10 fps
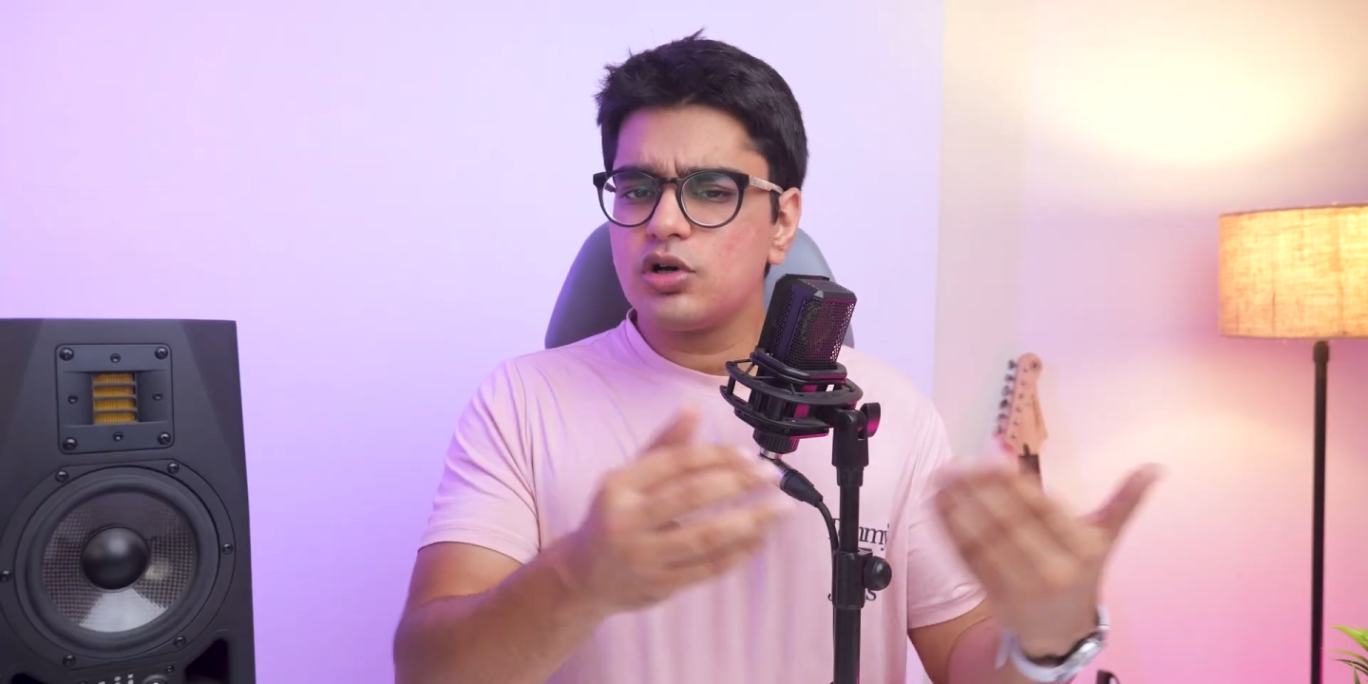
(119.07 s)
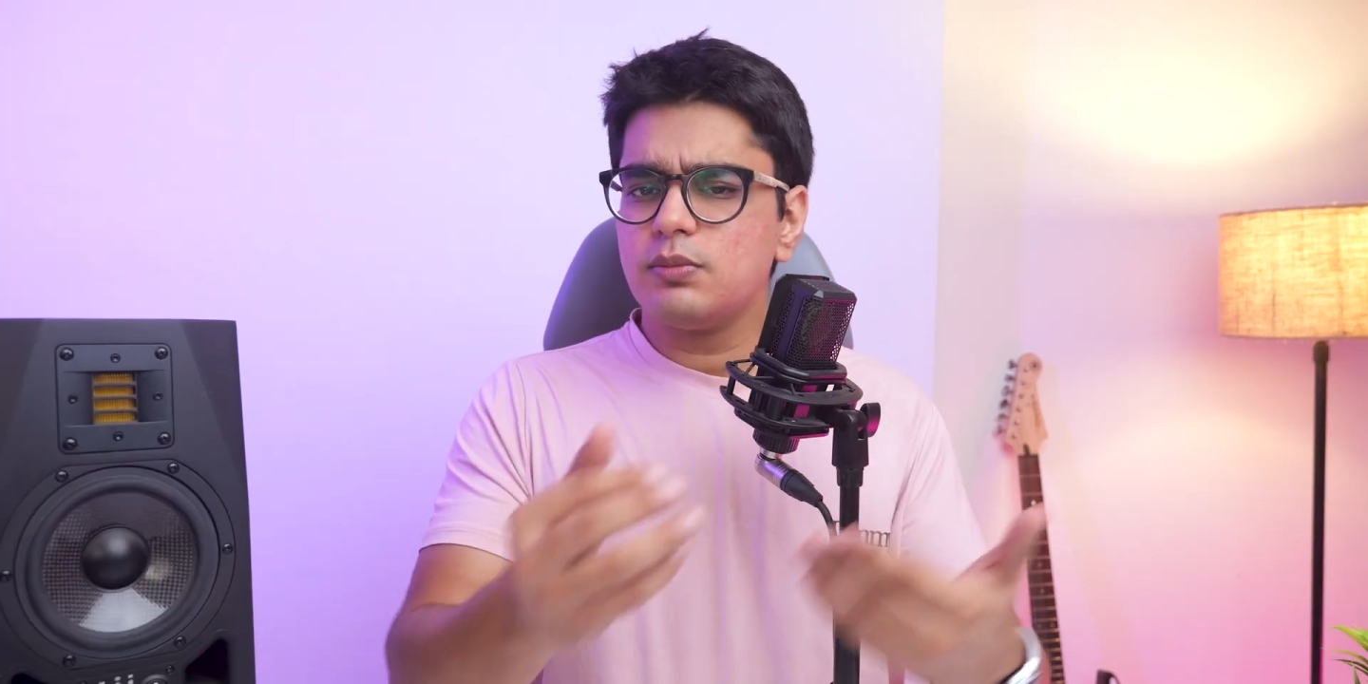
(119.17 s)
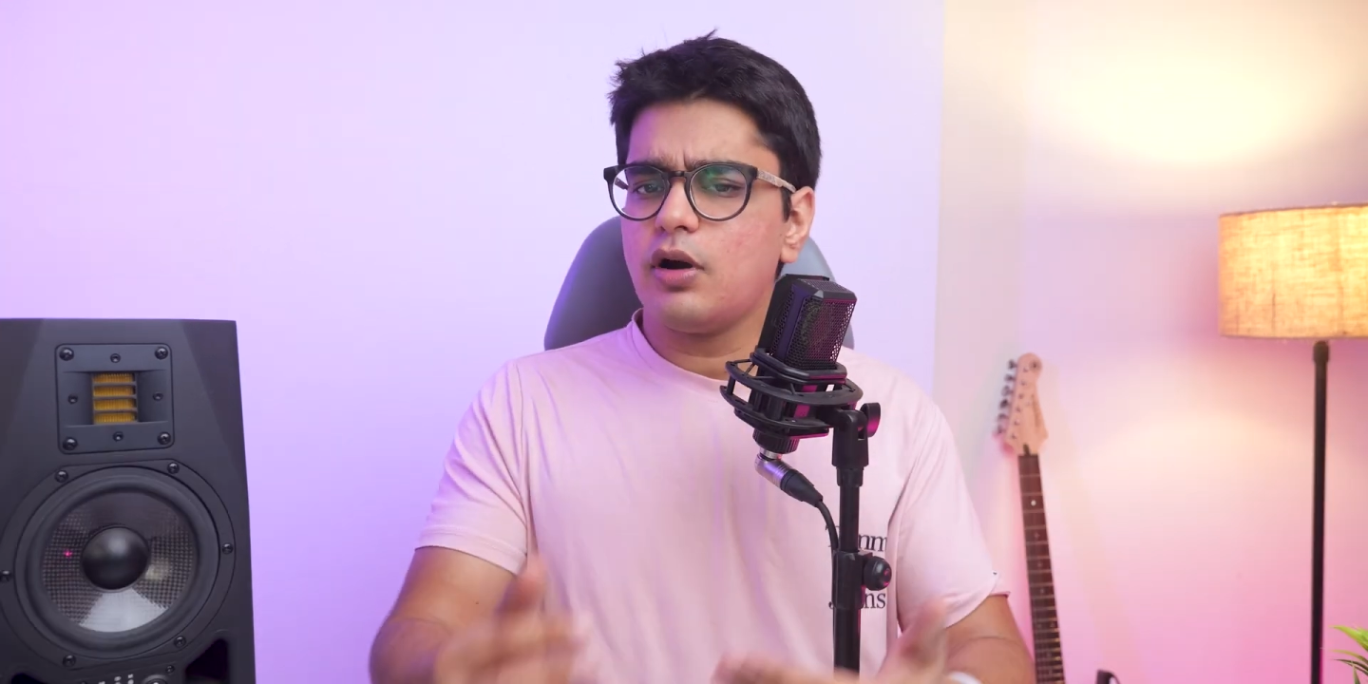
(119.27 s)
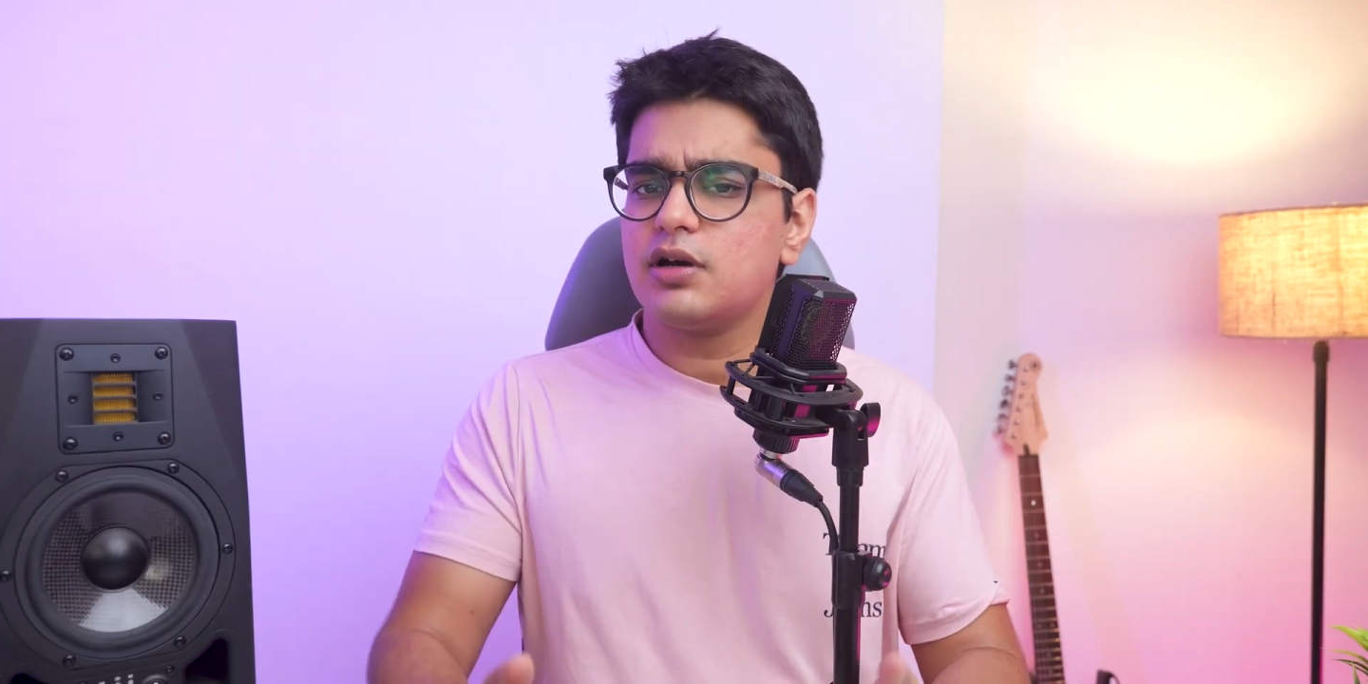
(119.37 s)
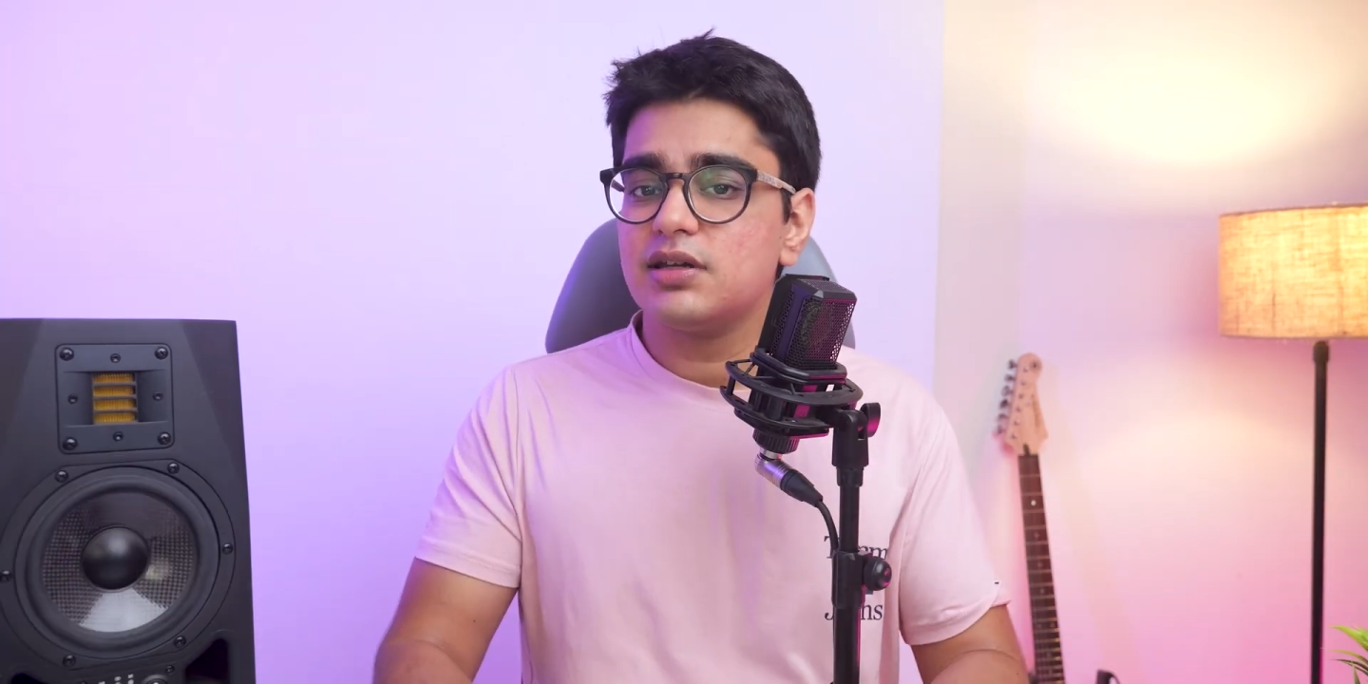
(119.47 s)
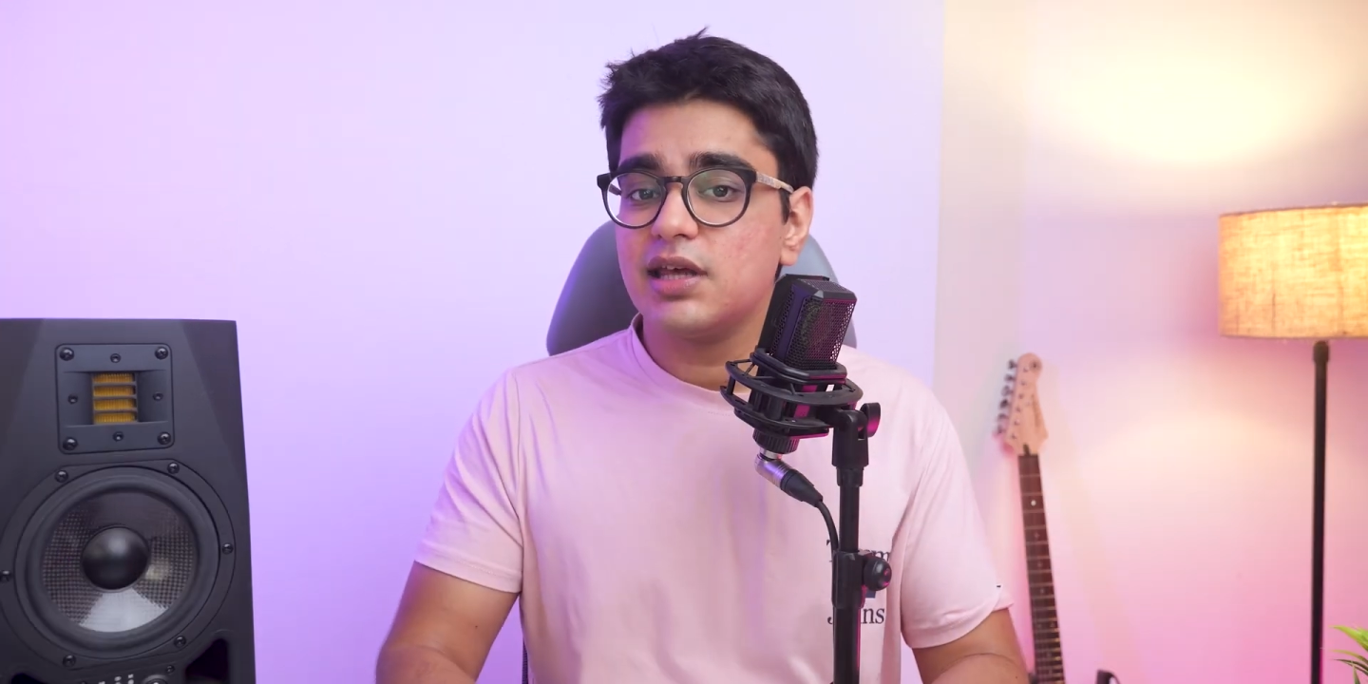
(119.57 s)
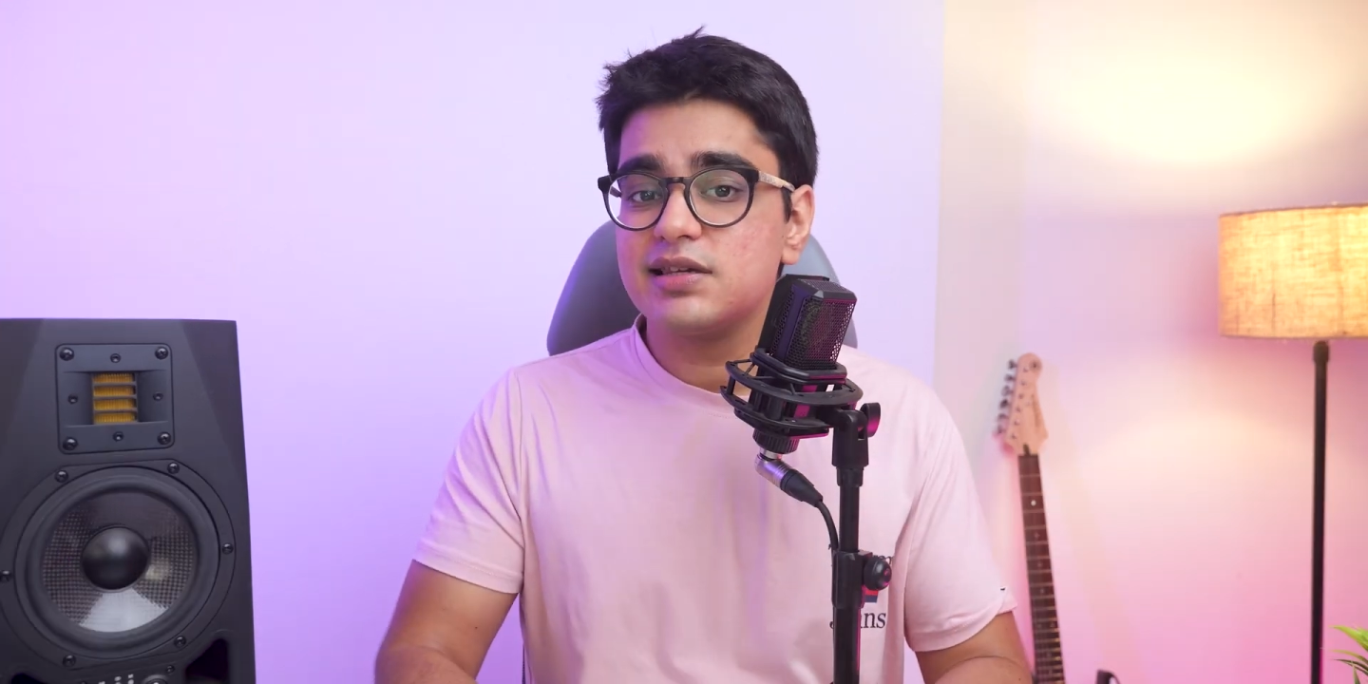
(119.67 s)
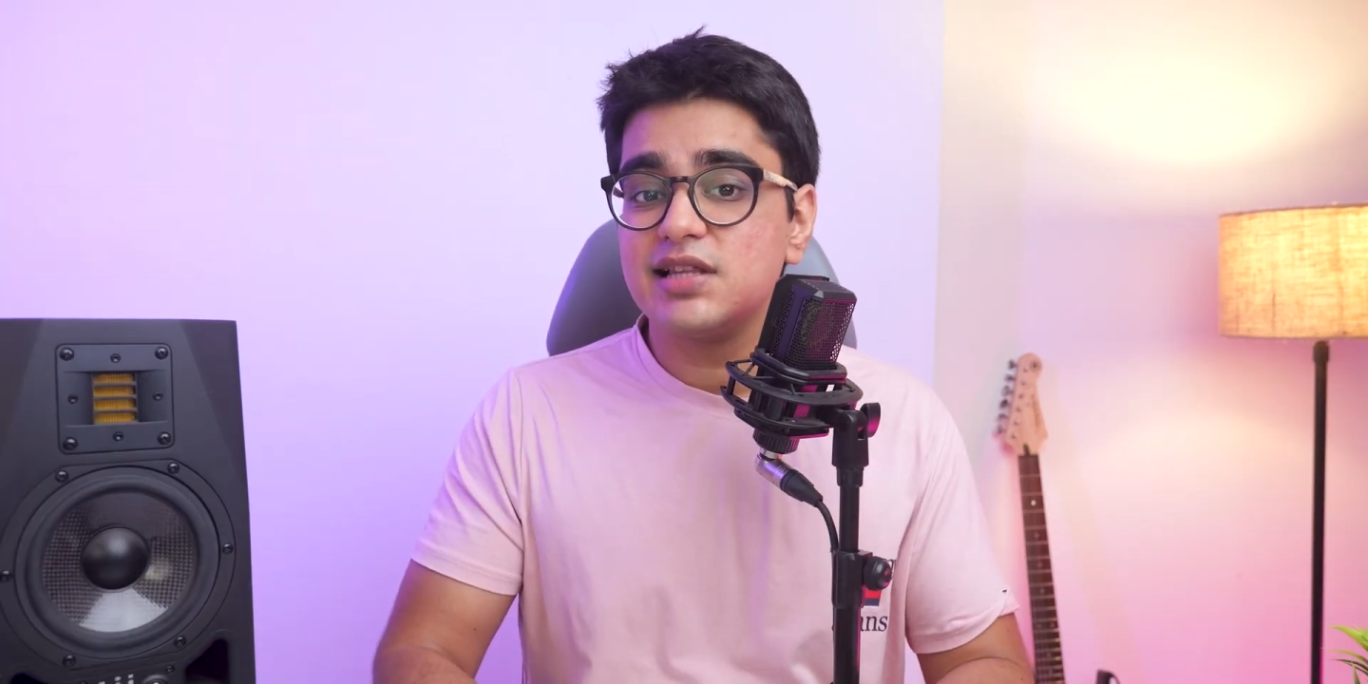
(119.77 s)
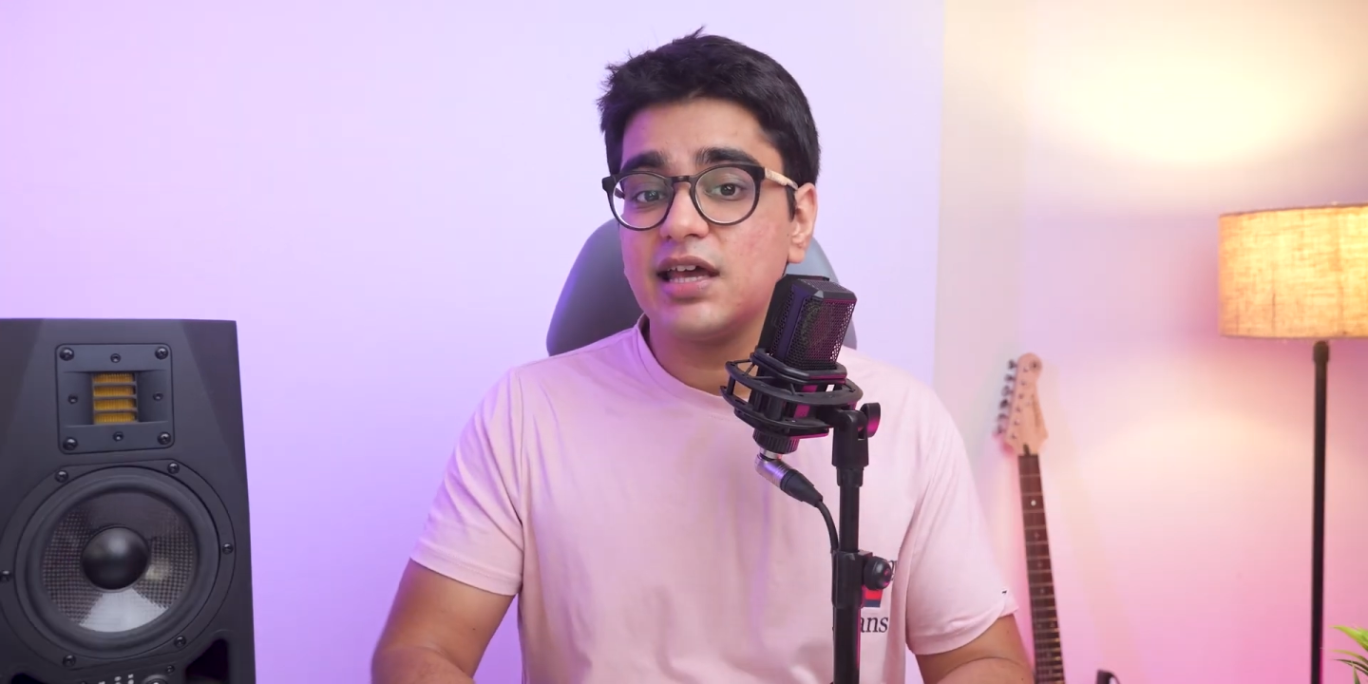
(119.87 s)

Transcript: important things